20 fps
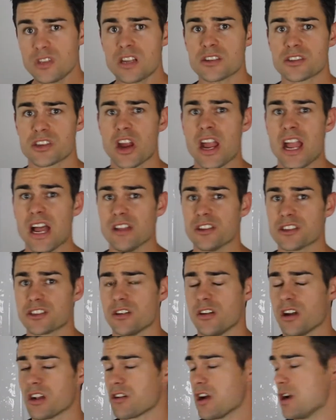So how the
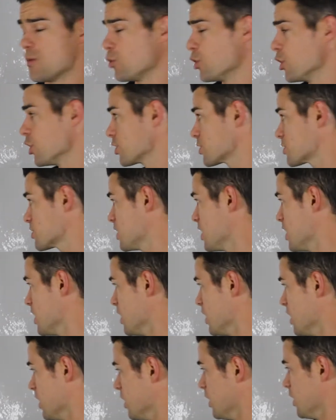diagram works,
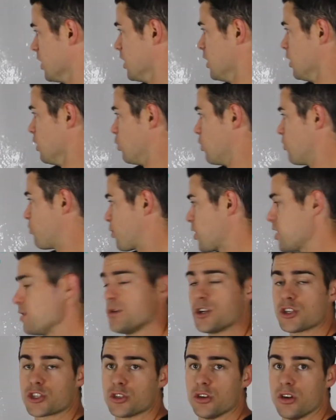we've pretty
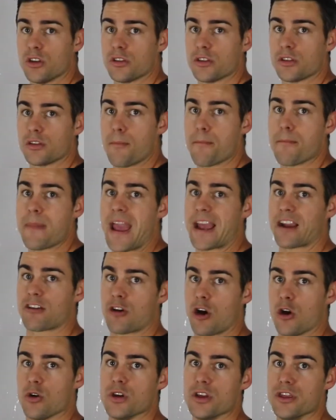much got the
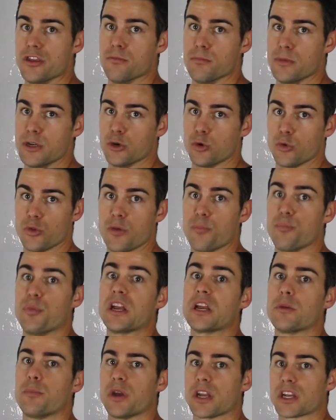macro in the middle, the
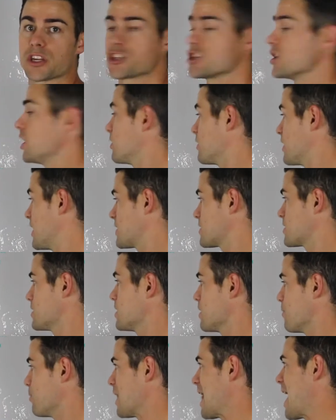big picture, that's
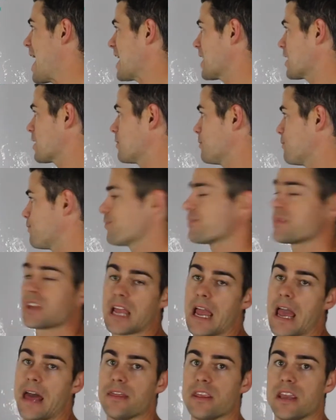in the black,
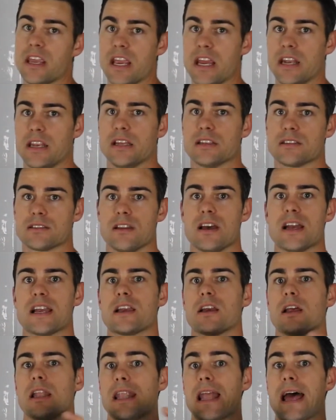and then it's
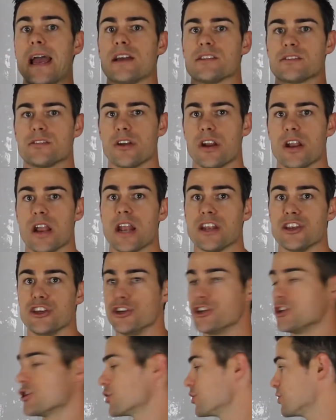like layers on an
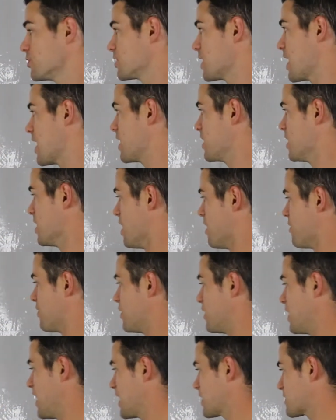onion, you could say.
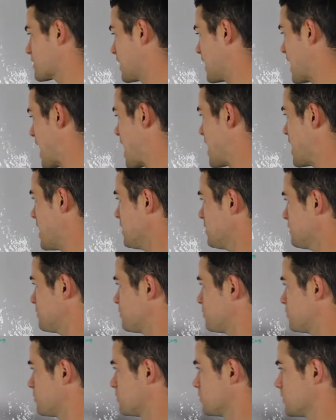The next layer
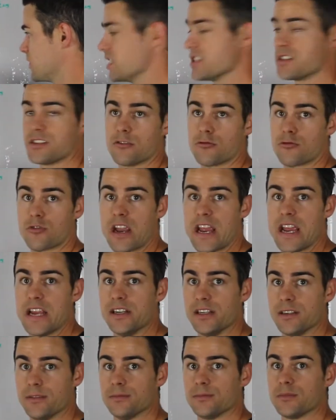is the
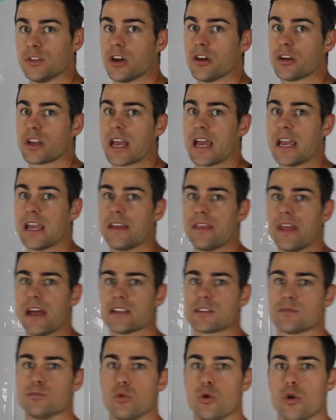red, okay, and
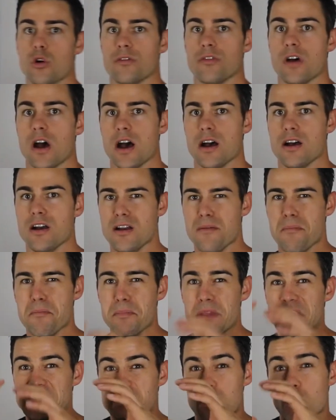that's more of a
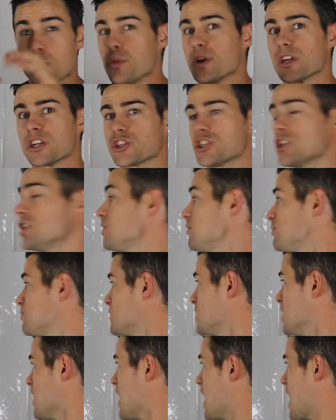meso picture.
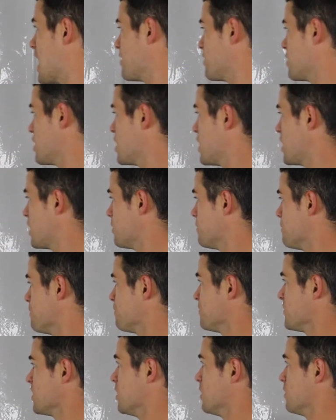And
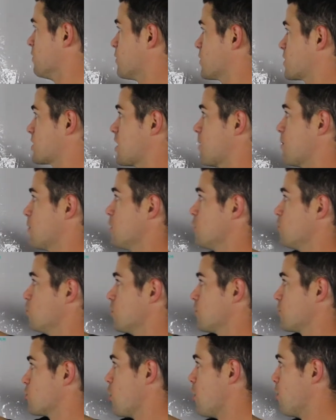then for some of them
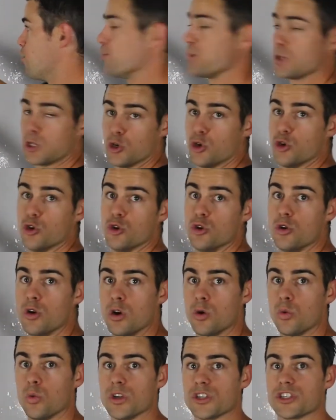we've got
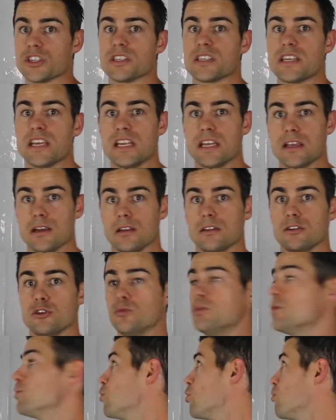blue, which is getting a
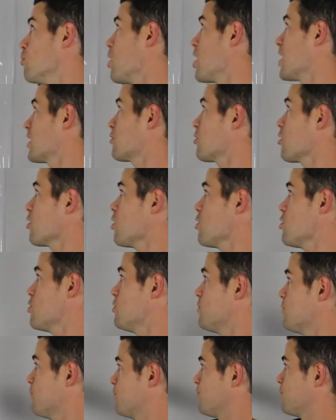little bit more micro,